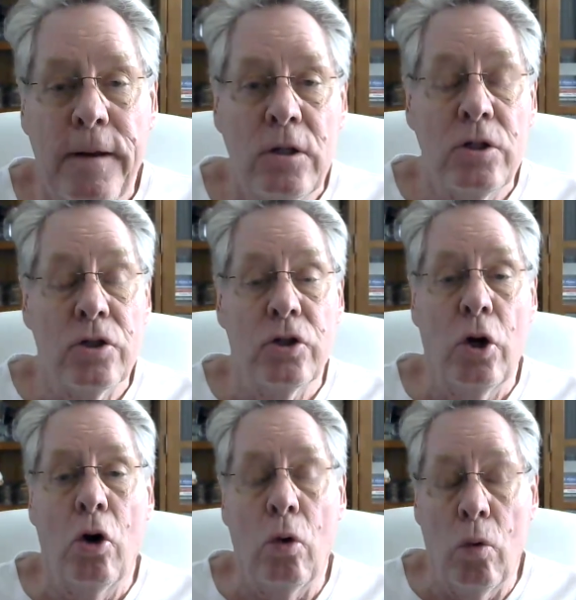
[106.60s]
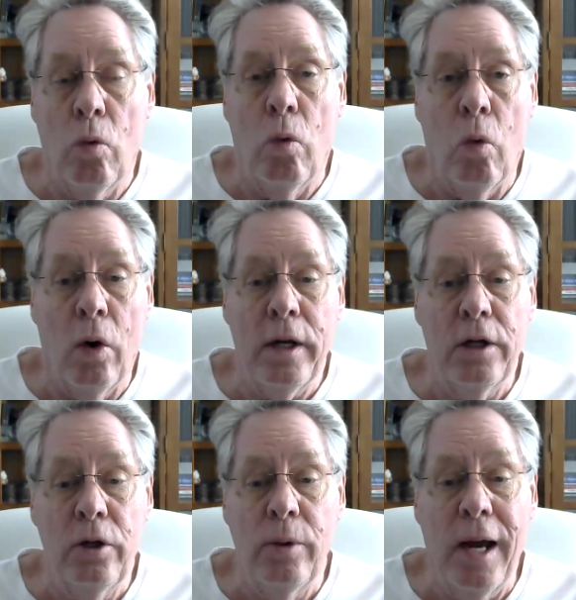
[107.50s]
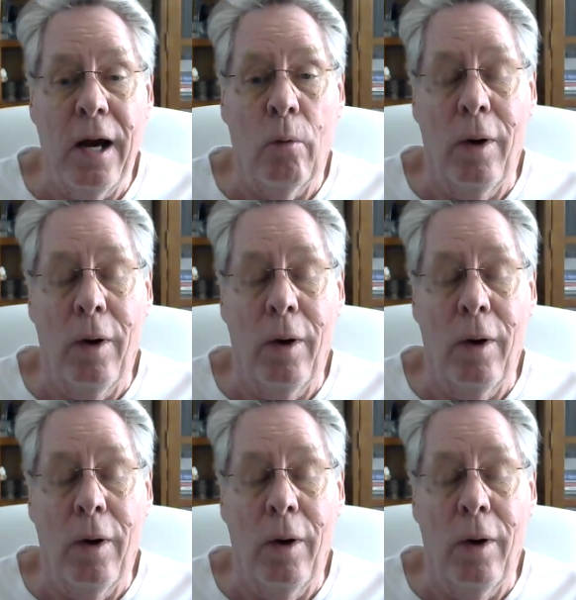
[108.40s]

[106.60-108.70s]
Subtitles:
So what do you do now?